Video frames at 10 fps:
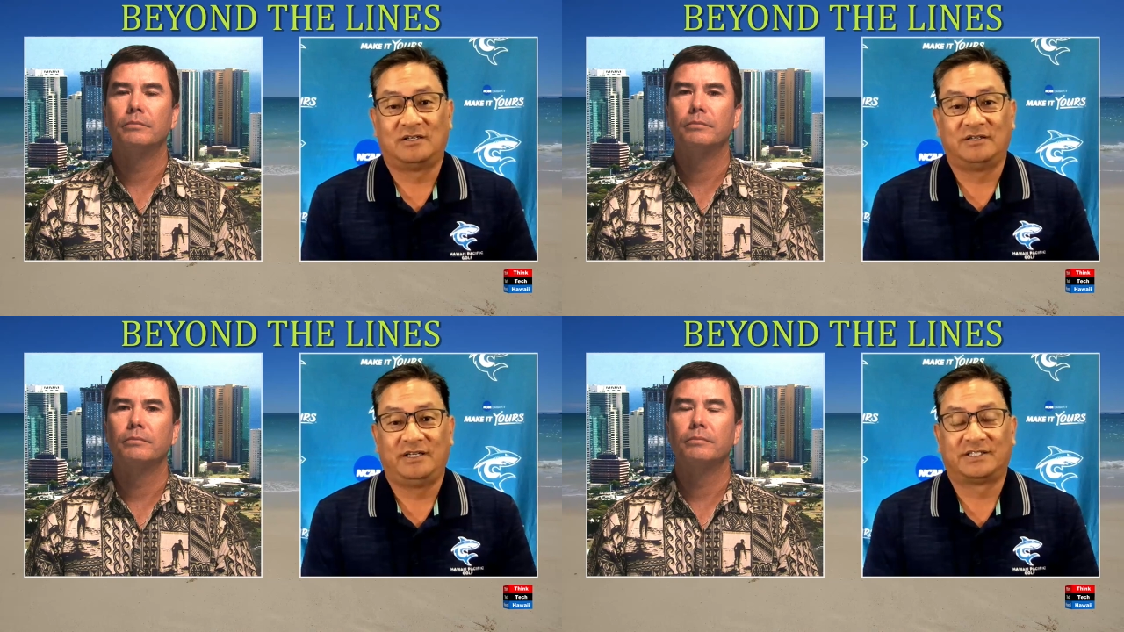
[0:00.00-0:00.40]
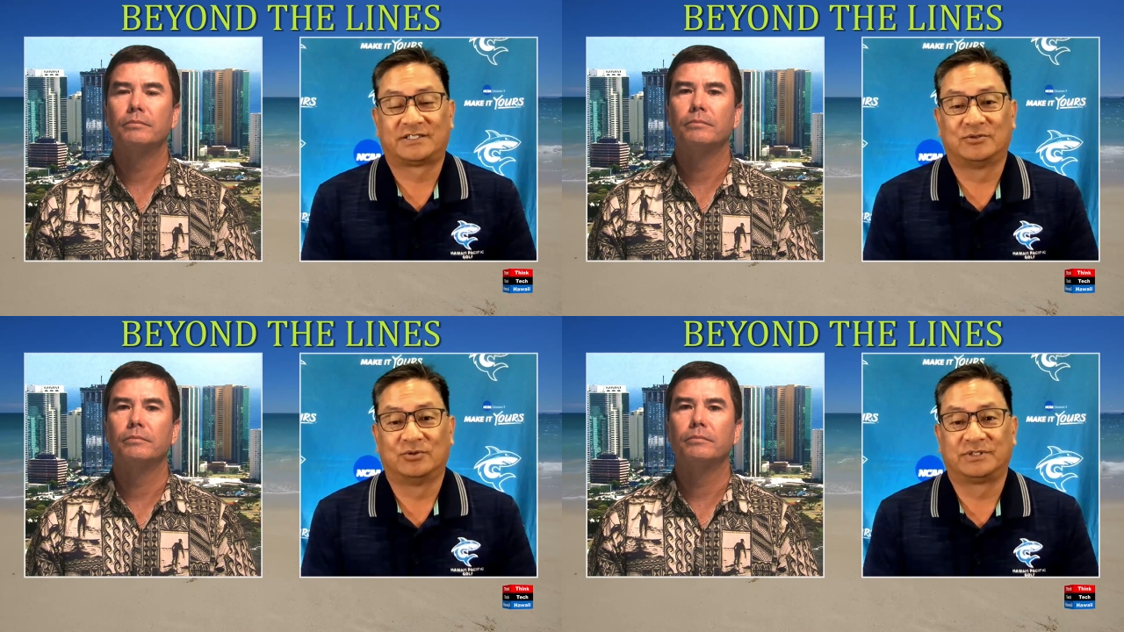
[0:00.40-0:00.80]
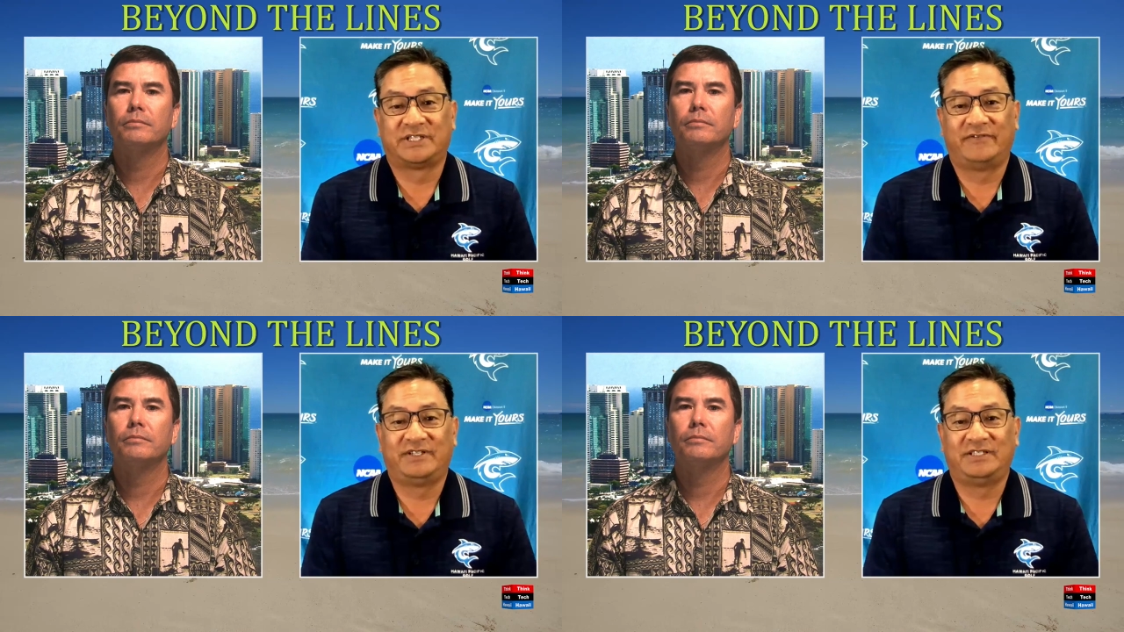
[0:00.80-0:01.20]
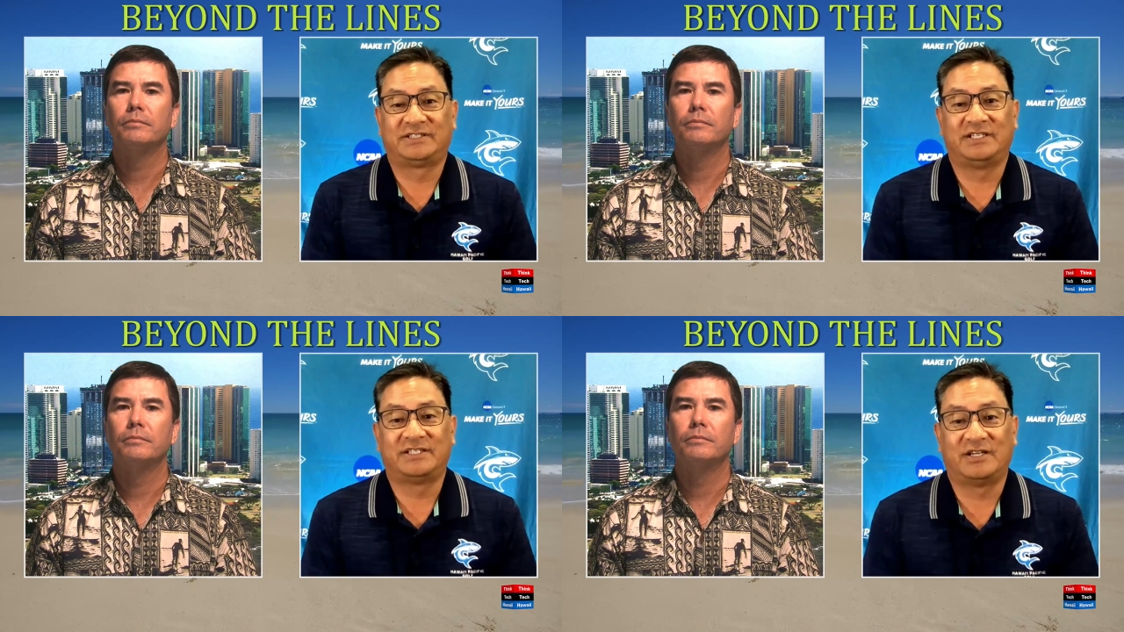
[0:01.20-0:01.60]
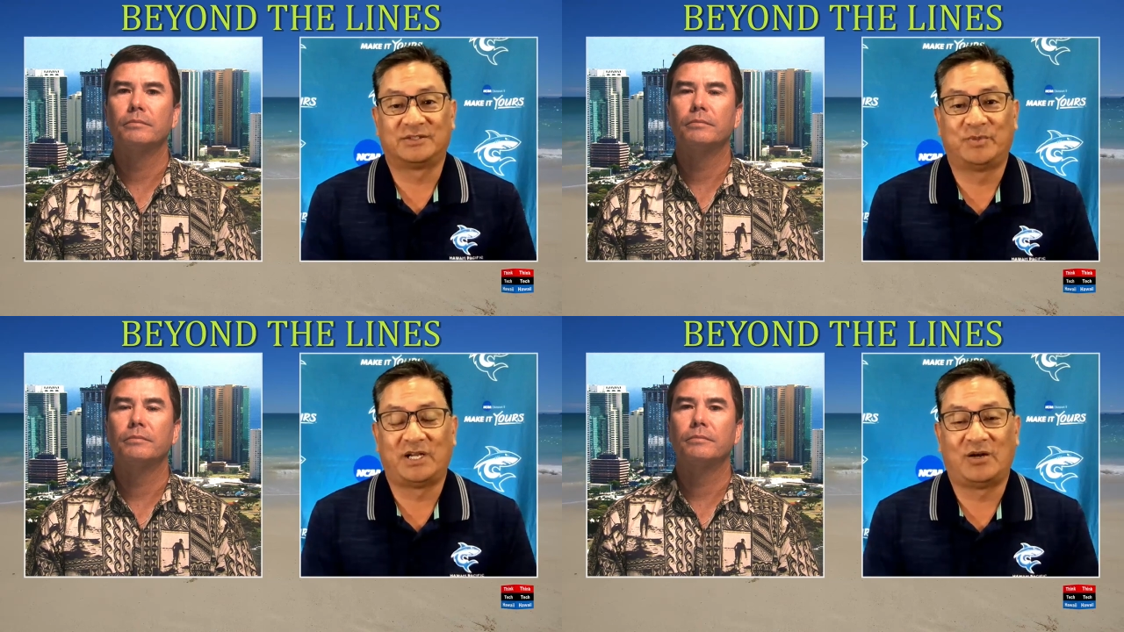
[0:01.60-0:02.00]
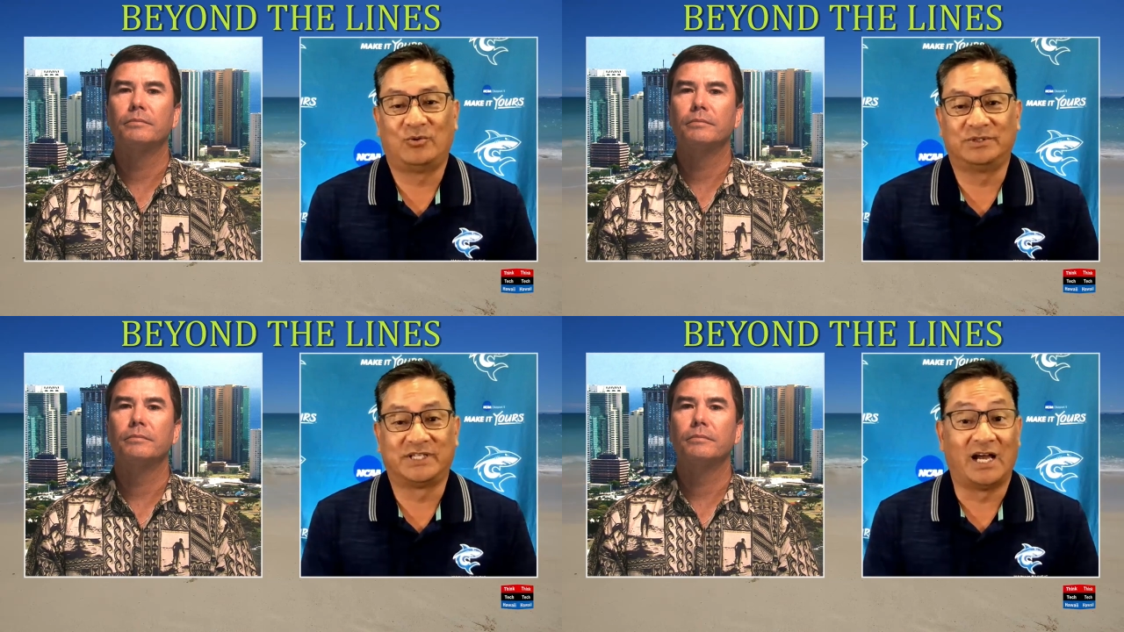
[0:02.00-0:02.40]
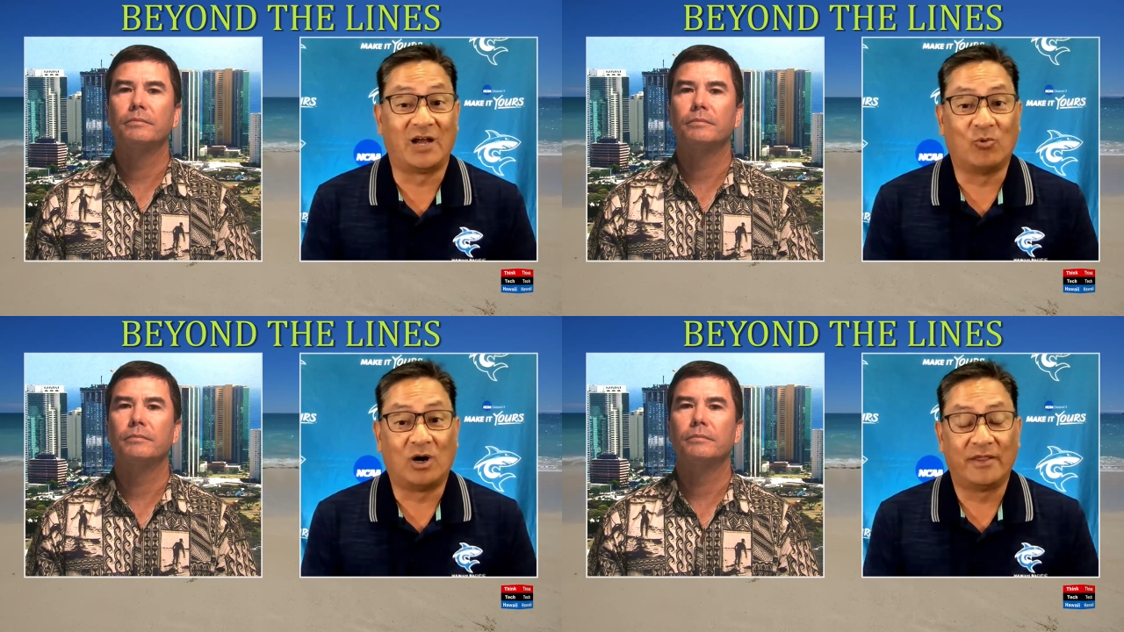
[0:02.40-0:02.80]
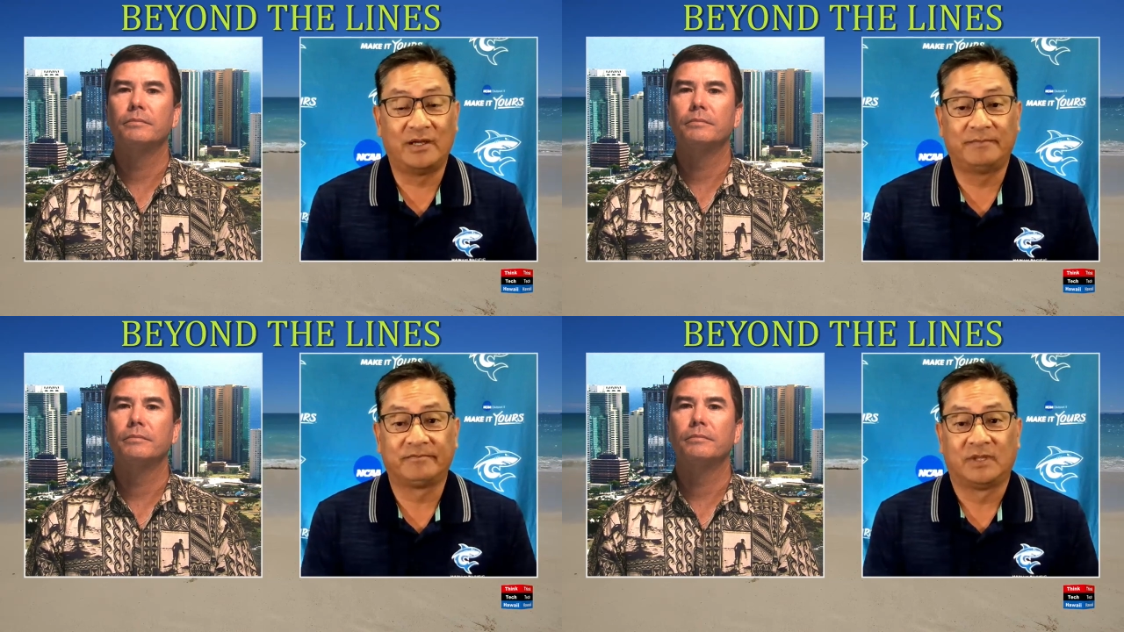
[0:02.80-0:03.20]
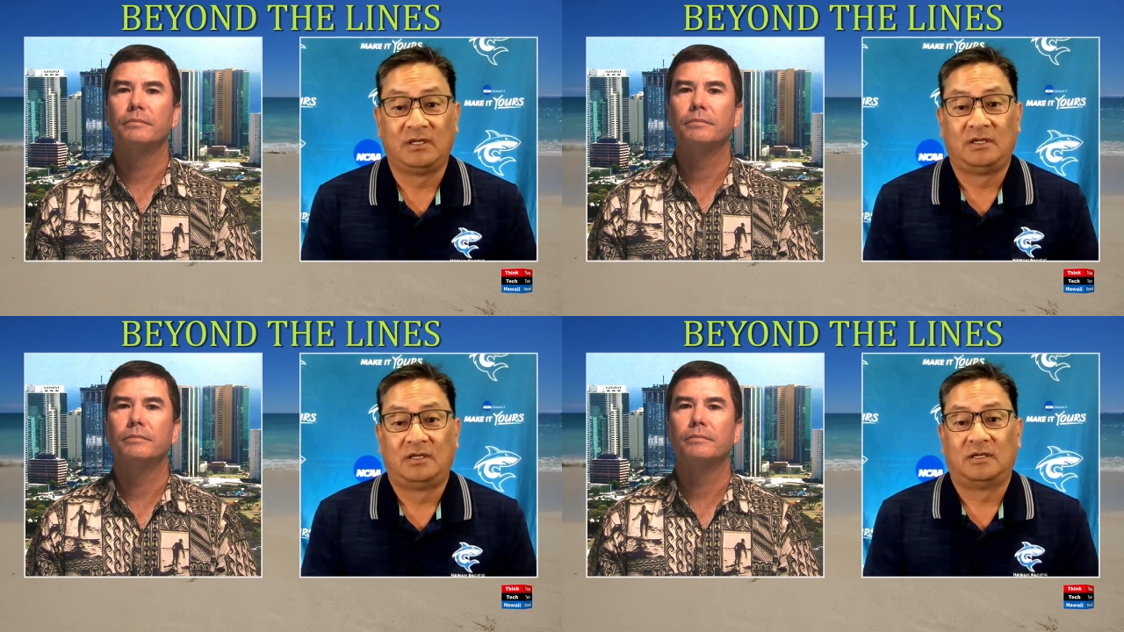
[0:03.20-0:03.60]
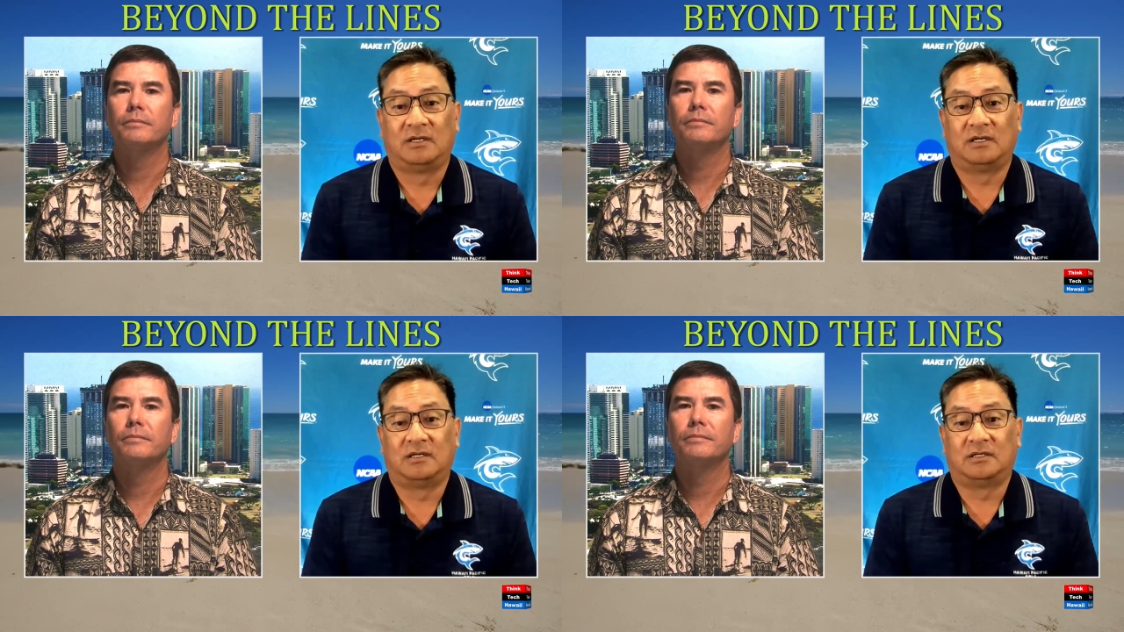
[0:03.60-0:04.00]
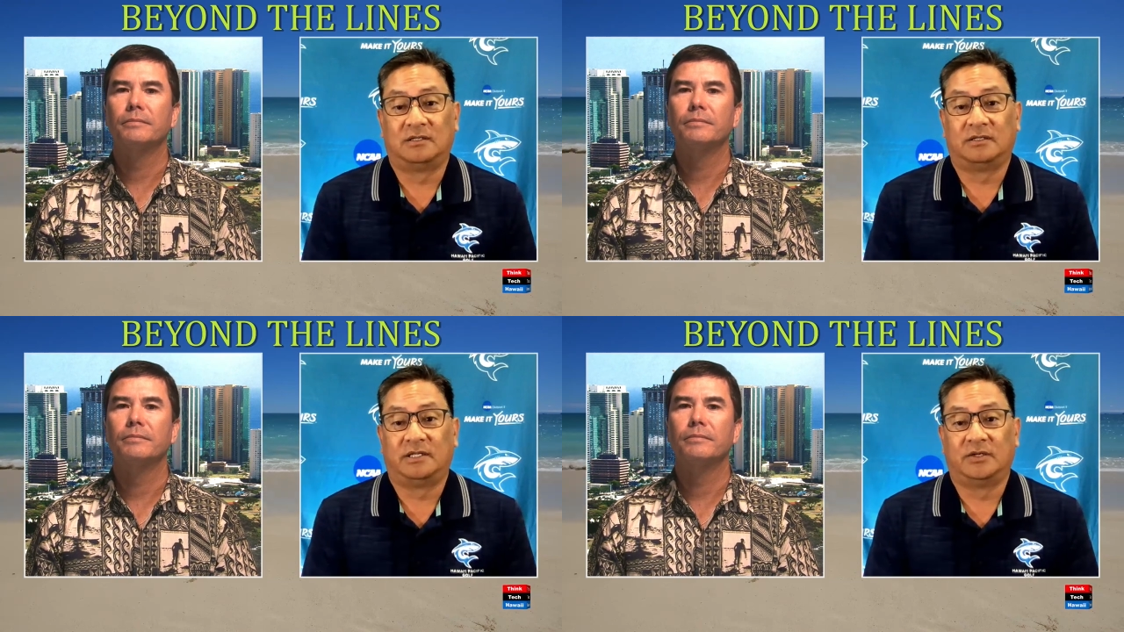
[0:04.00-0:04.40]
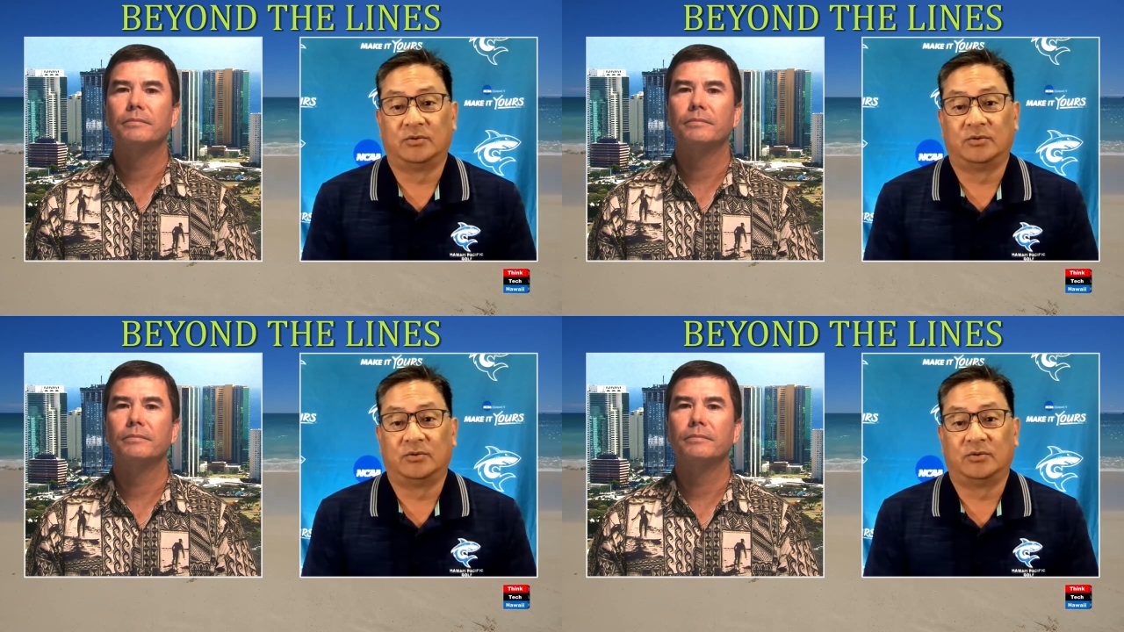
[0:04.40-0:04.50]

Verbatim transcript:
Speaker 1: uh, yes, there are 17 state titles, but I won't say I won them. Uh,